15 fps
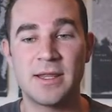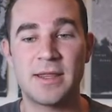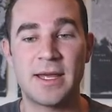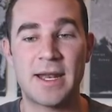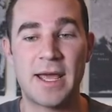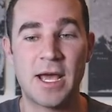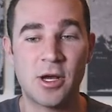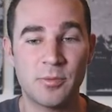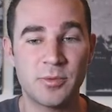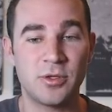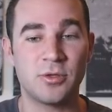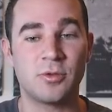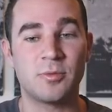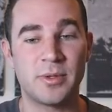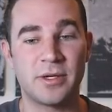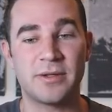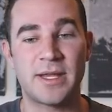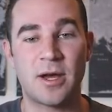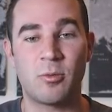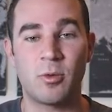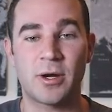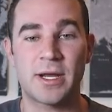that help you build
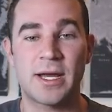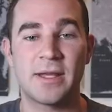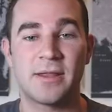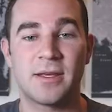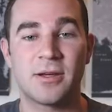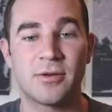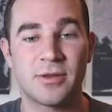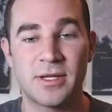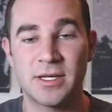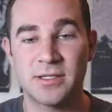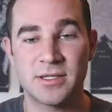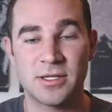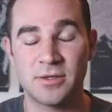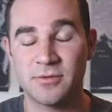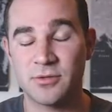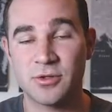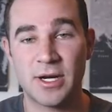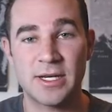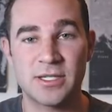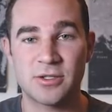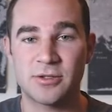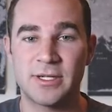that work ethic or things that you've
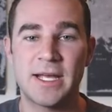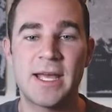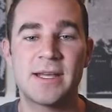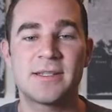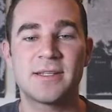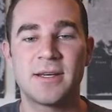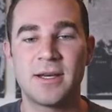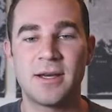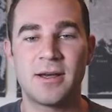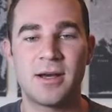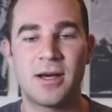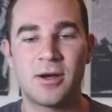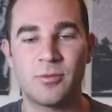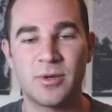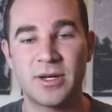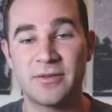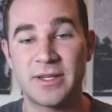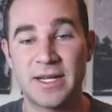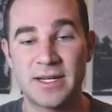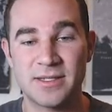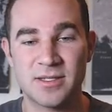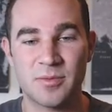tried to create, whatever
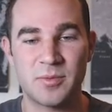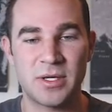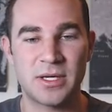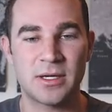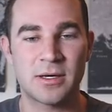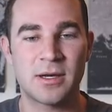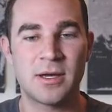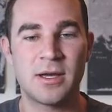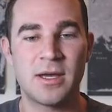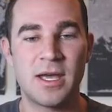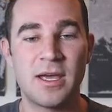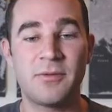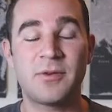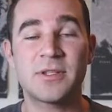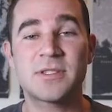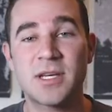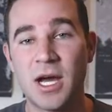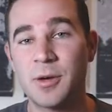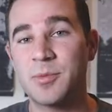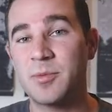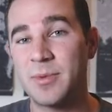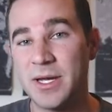that ends up being. If it's
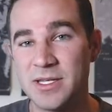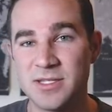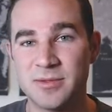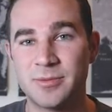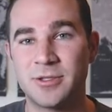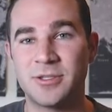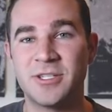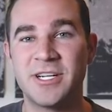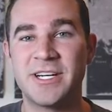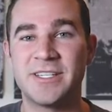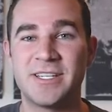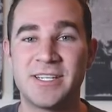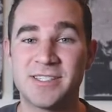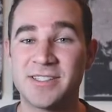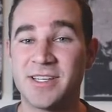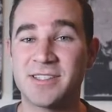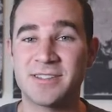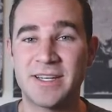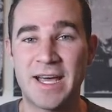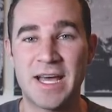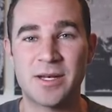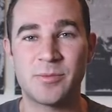copy-pasteable, then it
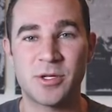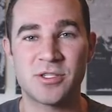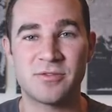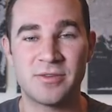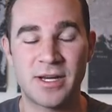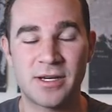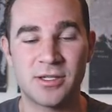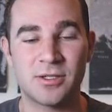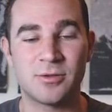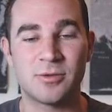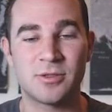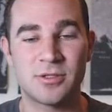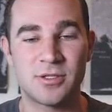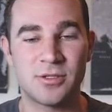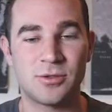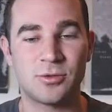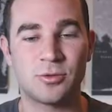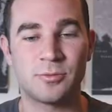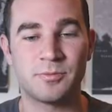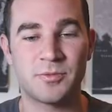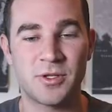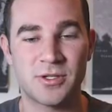doesn't add much value
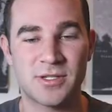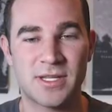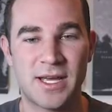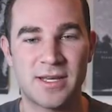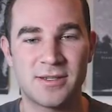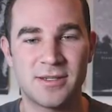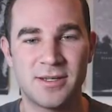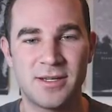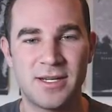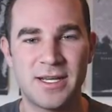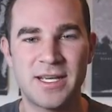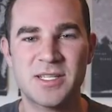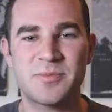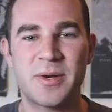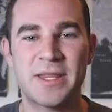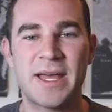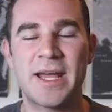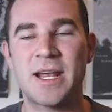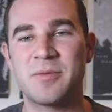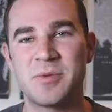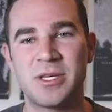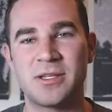to your site. I guess by that
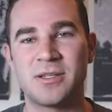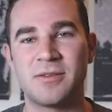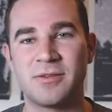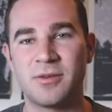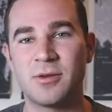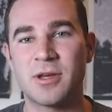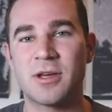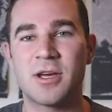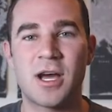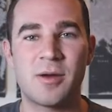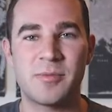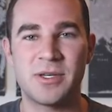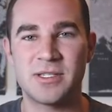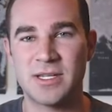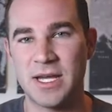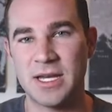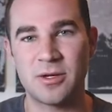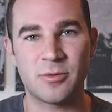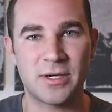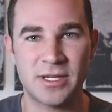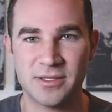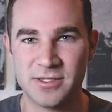I mean if you could copy it to
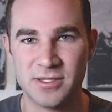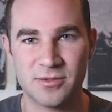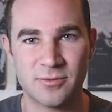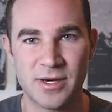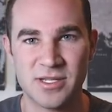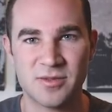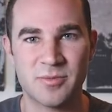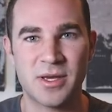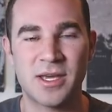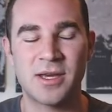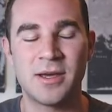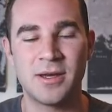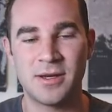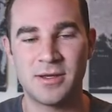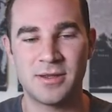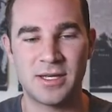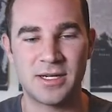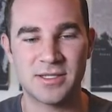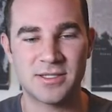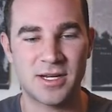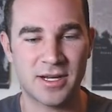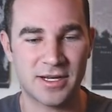anyone else's resume, then
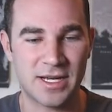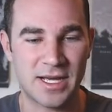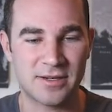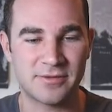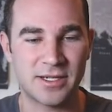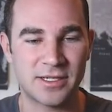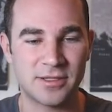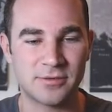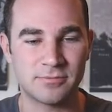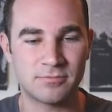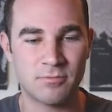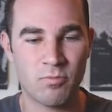it's not going to add value.